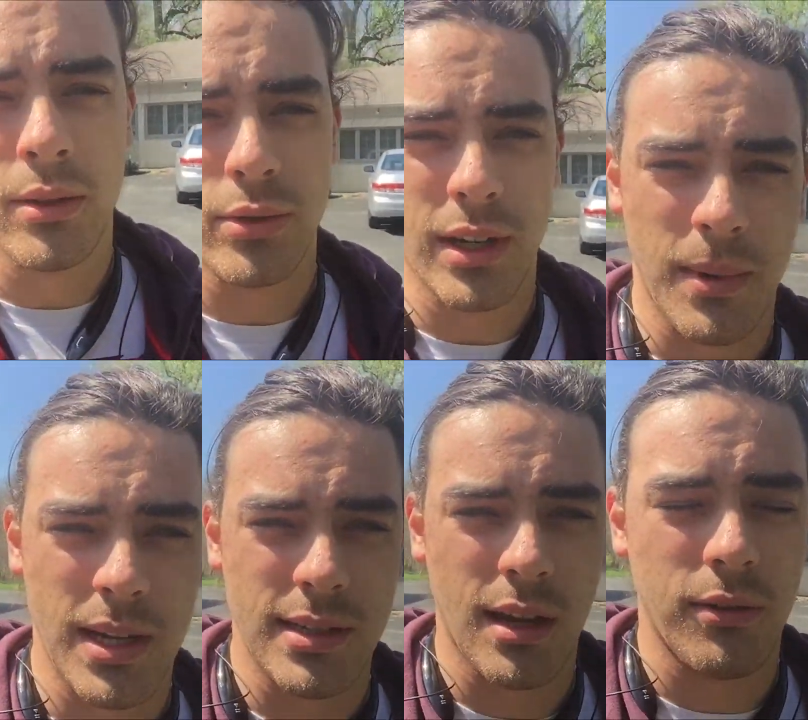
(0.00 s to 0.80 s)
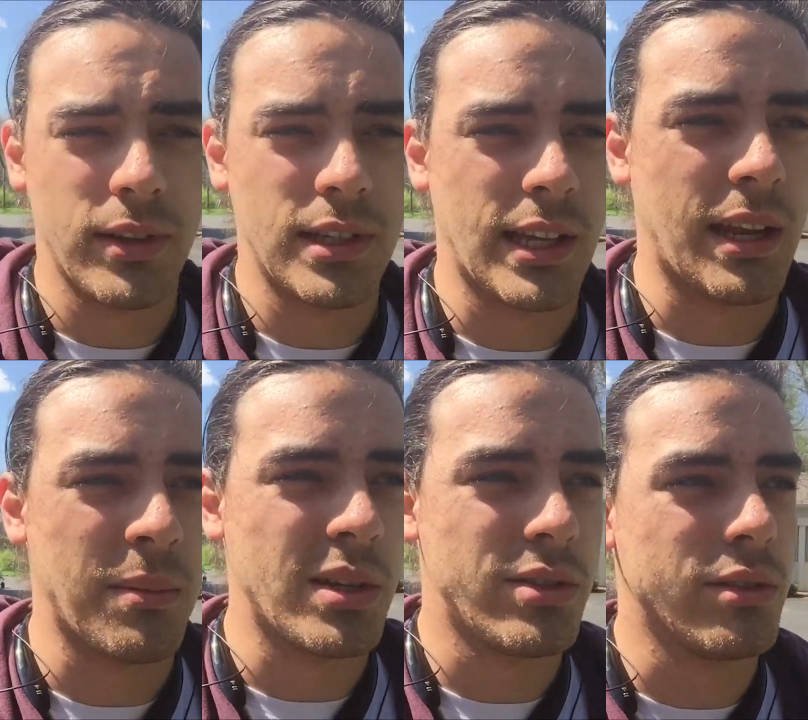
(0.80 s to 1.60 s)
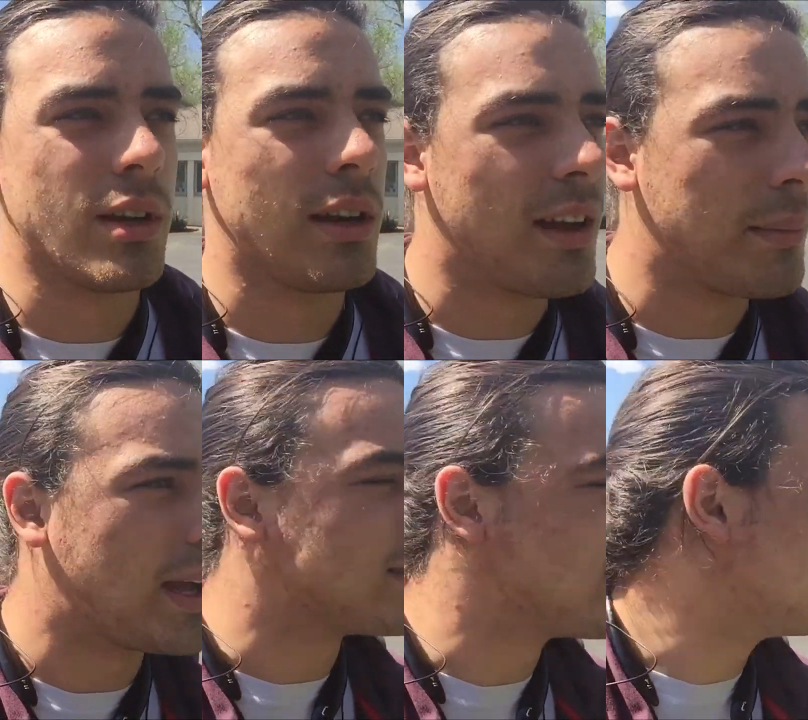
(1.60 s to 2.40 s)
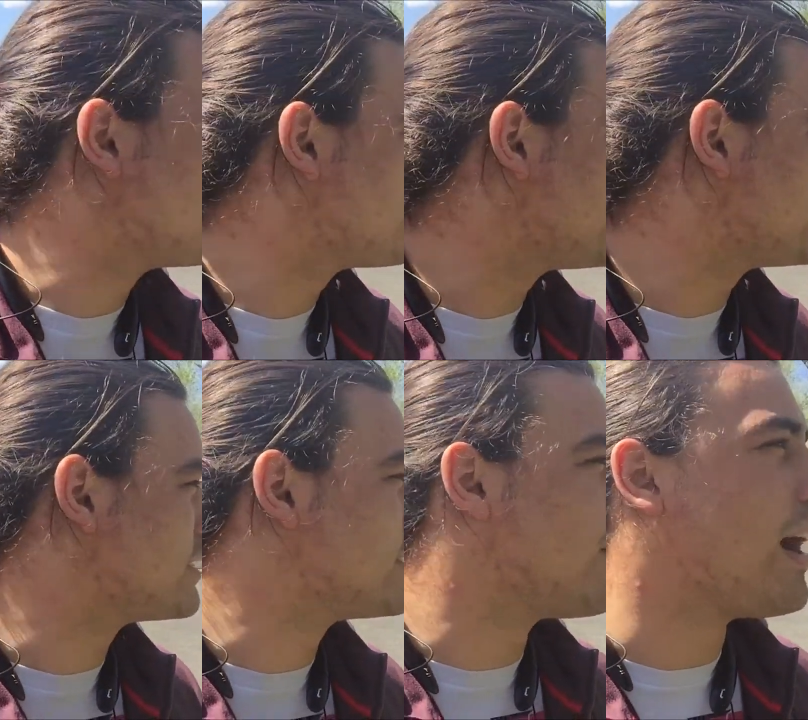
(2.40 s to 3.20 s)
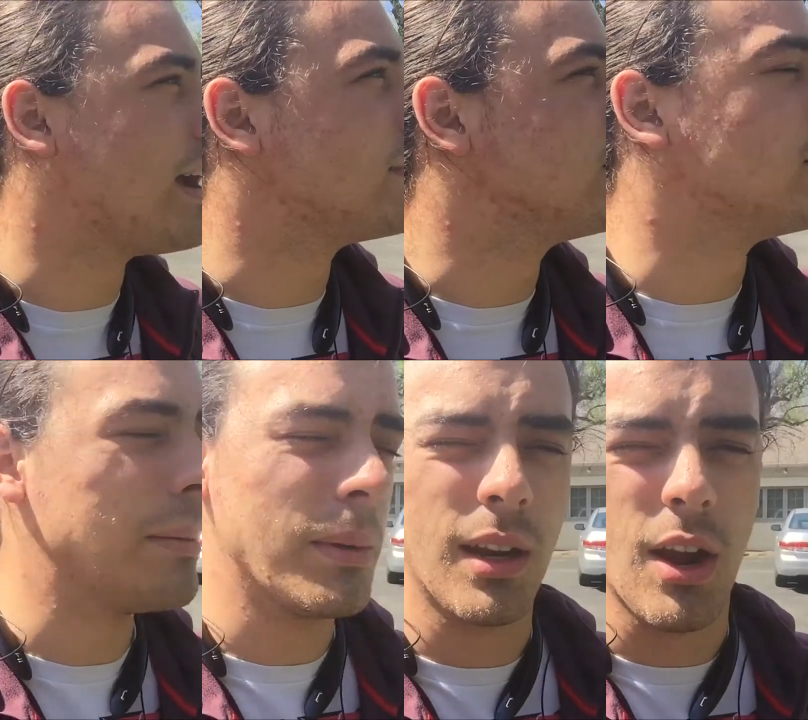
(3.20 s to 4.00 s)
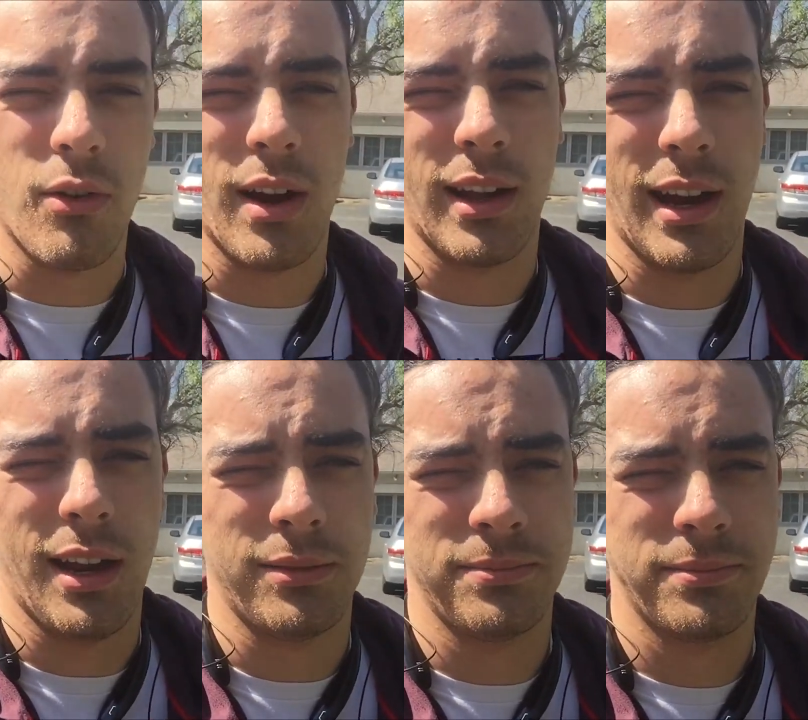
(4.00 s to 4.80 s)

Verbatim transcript: tricked myself into getting my shoes on and coming outside and stretching, so I am going to go running now.